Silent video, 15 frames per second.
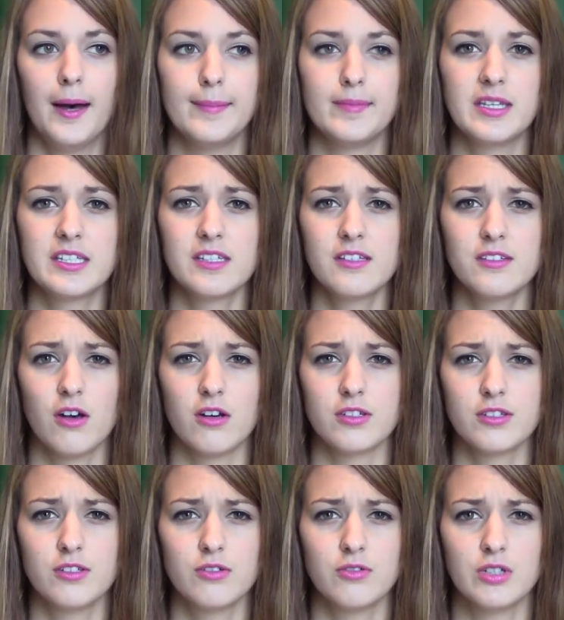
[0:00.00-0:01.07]
this is
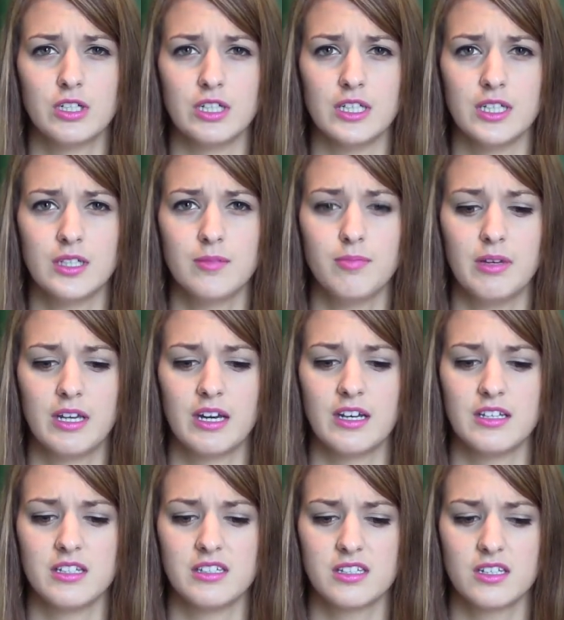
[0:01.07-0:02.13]
also good
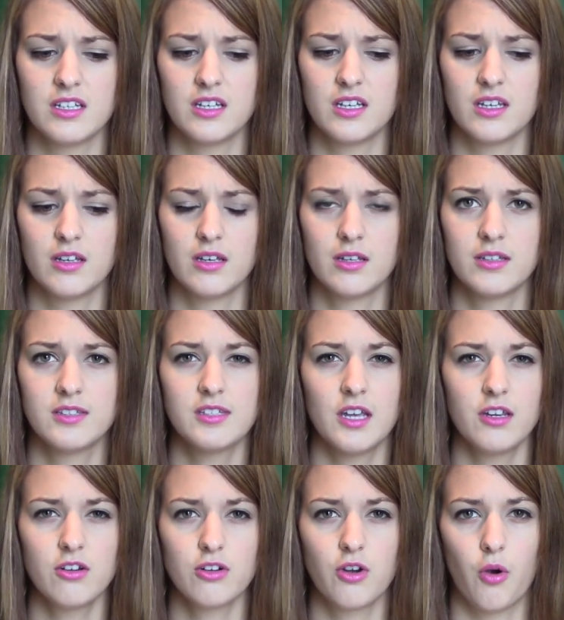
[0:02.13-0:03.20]
because say
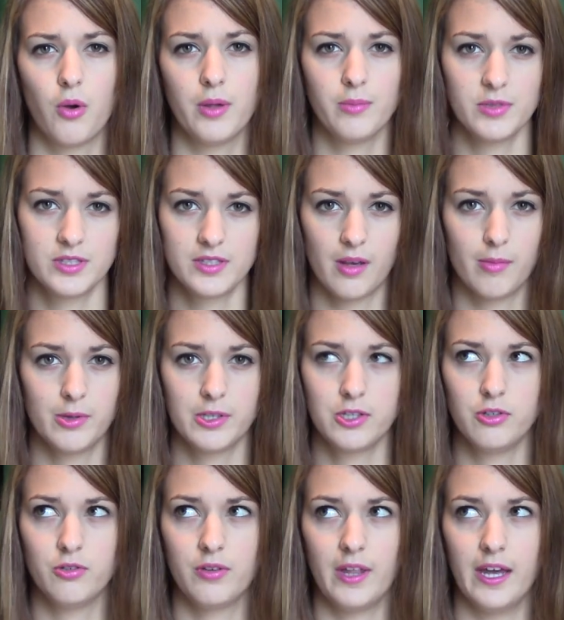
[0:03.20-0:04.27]
you're going with someone
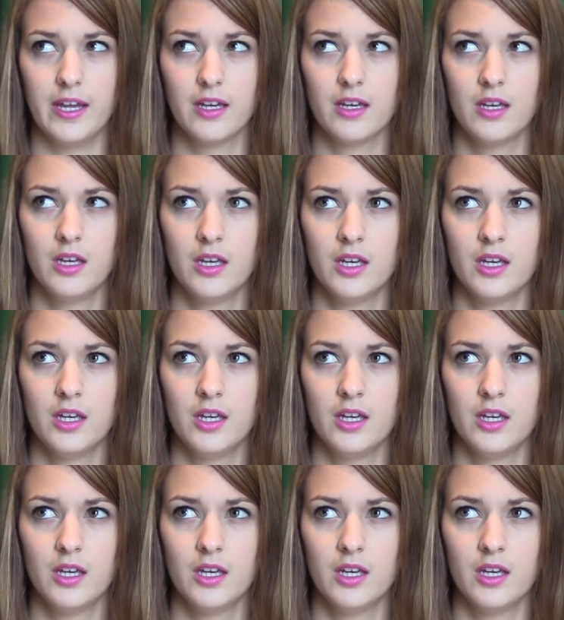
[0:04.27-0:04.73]
who, like,